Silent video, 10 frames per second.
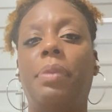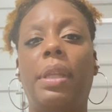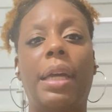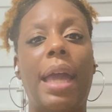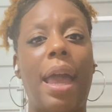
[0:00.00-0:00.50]

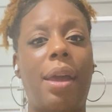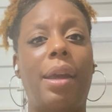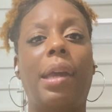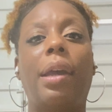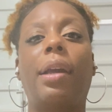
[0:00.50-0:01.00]
the
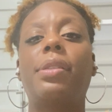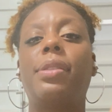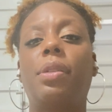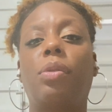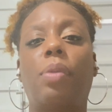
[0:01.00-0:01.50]

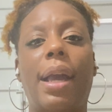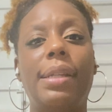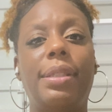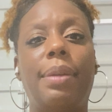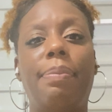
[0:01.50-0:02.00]
eggs,
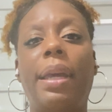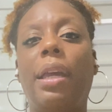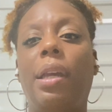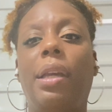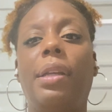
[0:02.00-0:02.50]
rice and
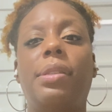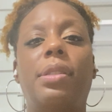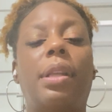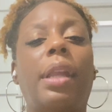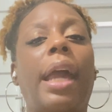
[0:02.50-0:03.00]

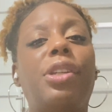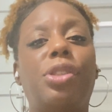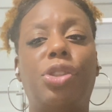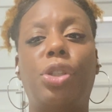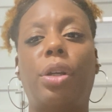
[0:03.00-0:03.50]
beans, and like
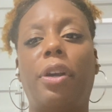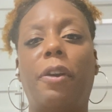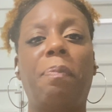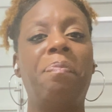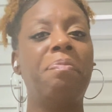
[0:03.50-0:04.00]
just
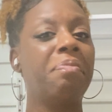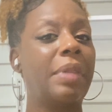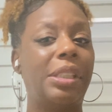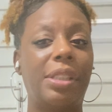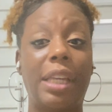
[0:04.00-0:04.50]

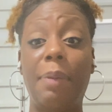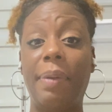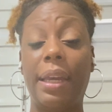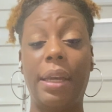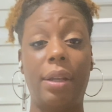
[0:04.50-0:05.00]

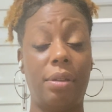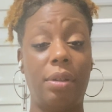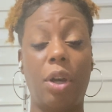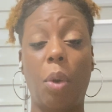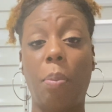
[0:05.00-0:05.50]
keeping it,
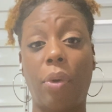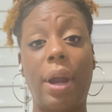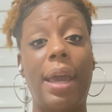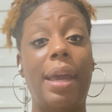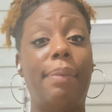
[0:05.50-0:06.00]

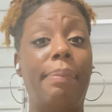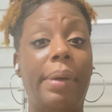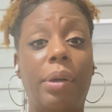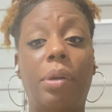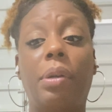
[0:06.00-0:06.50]
bread,
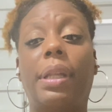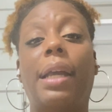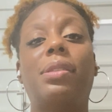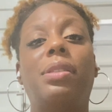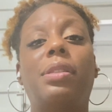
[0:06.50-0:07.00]
milk,
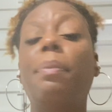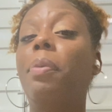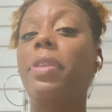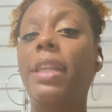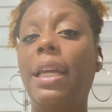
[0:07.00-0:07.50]
like
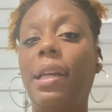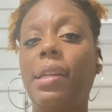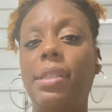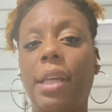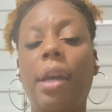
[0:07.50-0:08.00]
simple
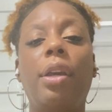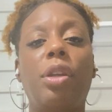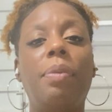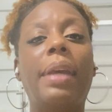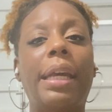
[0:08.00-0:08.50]
things,
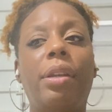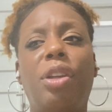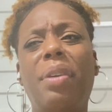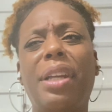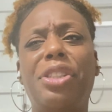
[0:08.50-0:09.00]
you
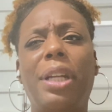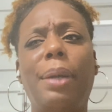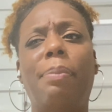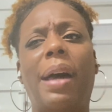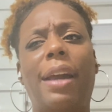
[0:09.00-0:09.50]
can
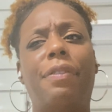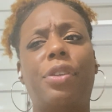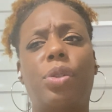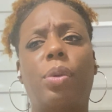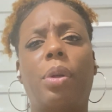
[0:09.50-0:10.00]
cheap buy for
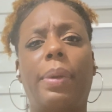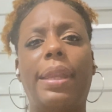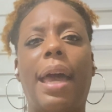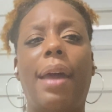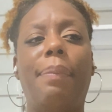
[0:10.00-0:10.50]
sure with
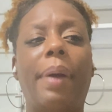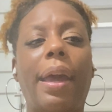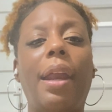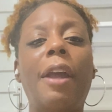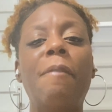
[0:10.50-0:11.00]
that.
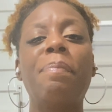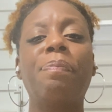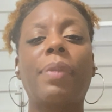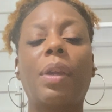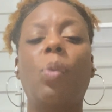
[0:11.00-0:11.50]
But
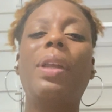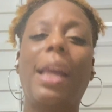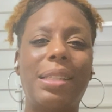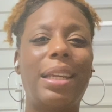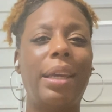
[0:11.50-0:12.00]
we
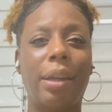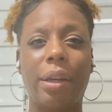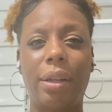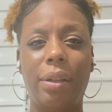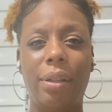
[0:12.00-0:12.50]
like to eat
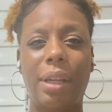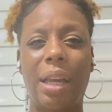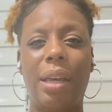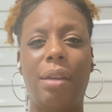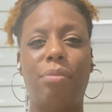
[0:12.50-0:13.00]
good,
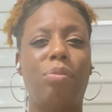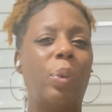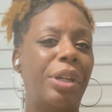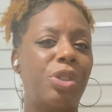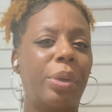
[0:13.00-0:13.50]
and
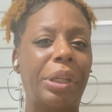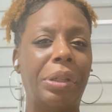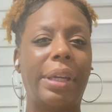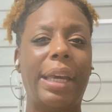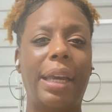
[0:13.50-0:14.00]
we enjoy
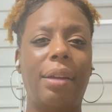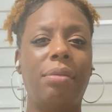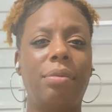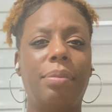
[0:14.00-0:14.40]
cooking